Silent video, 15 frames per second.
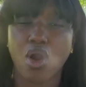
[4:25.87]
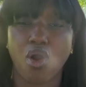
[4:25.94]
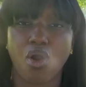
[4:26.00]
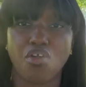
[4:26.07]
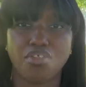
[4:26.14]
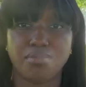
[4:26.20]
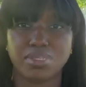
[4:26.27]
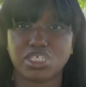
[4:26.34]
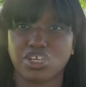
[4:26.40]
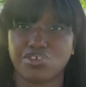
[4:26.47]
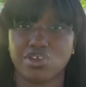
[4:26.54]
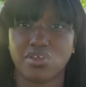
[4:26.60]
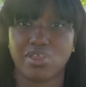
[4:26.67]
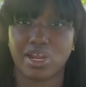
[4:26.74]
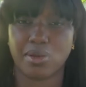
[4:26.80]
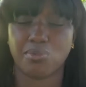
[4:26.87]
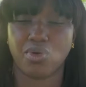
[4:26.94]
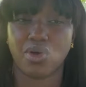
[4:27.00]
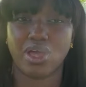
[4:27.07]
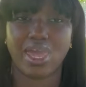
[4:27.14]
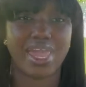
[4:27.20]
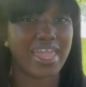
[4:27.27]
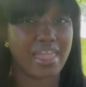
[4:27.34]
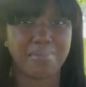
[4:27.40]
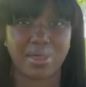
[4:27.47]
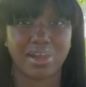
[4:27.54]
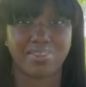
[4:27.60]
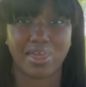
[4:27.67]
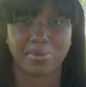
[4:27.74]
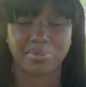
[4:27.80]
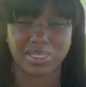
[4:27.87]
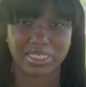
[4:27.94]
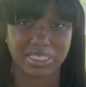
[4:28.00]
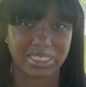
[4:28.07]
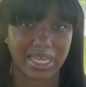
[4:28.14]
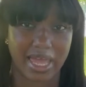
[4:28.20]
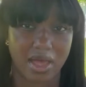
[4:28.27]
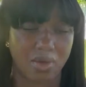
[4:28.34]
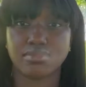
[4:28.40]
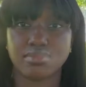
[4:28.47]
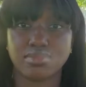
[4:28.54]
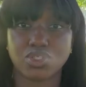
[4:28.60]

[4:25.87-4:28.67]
all the material that I bought, it came out of that business account.